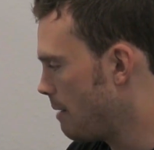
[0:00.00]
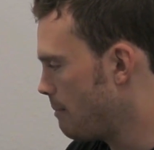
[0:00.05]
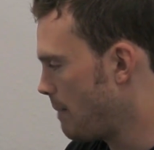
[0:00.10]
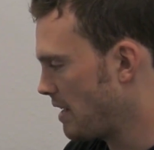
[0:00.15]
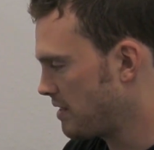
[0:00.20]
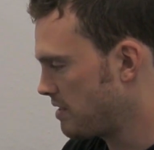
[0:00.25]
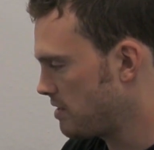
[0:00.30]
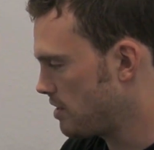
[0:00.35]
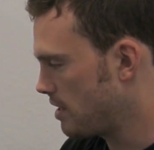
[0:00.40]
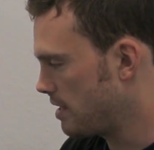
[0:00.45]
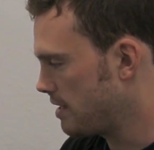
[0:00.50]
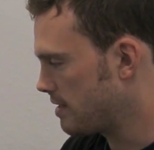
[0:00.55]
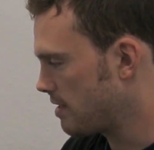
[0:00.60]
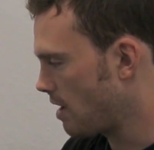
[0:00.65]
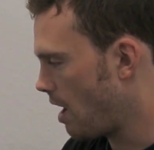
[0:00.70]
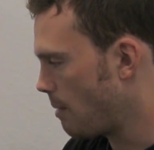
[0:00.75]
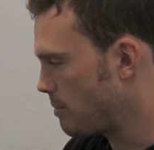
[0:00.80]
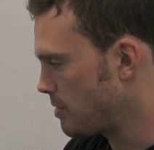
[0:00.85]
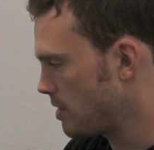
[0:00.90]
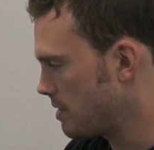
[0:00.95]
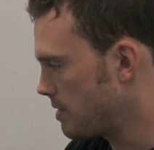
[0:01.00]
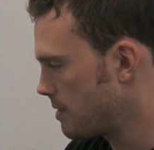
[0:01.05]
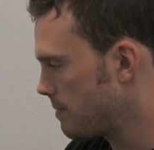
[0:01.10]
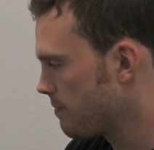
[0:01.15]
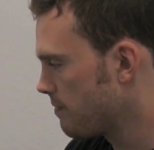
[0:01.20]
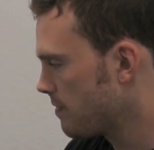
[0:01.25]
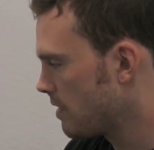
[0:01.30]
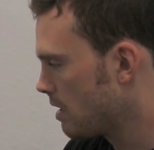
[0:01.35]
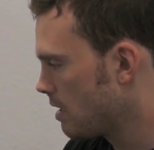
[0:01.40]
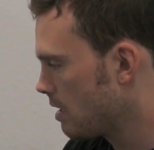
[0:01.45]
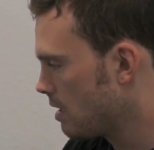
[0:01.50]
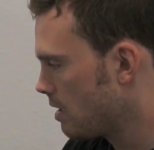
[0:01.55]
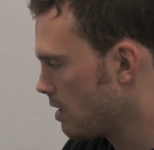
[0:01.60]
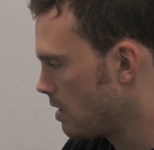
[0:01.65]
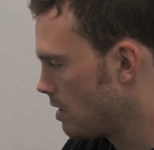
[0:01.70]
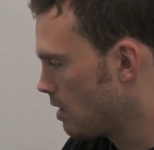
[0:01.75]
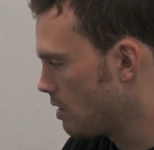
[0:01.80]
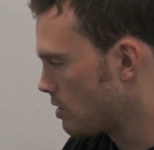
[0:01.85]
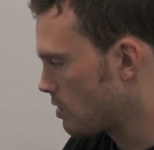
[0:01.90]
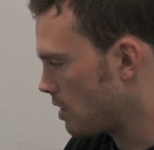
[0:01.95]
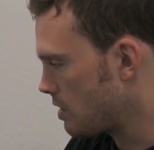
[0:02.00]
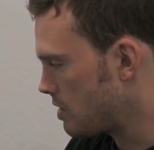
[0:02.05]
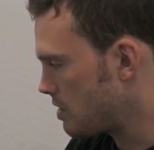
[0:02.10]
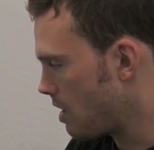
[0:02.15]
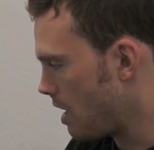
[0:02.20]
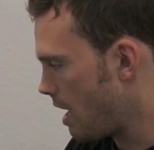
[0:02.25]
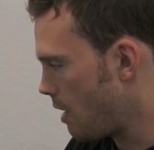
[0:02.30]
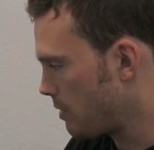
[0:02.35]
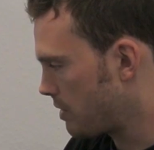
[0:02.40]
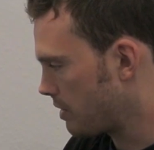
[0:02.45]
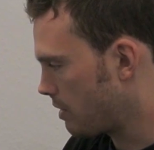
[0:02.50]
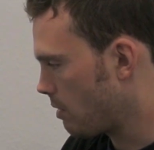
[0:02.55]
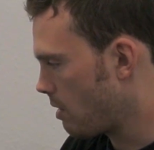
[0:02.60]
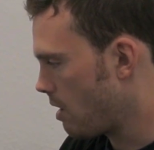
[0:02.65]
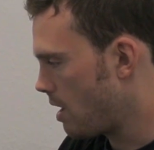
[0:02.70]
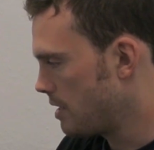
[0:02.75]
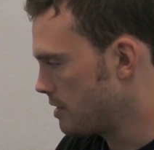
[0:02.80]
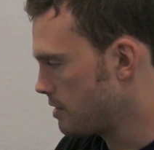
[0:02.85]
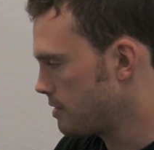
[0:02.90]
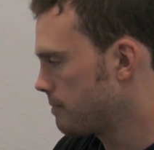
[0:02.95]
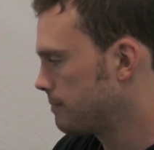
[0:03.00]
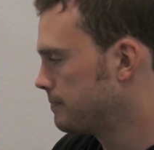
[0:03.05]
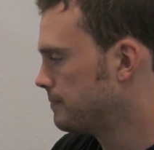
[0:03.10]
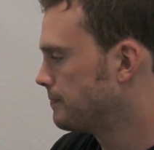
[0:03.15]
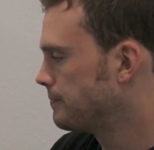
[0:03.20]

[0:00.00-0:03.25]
Messages, options. So let's start out with the garage.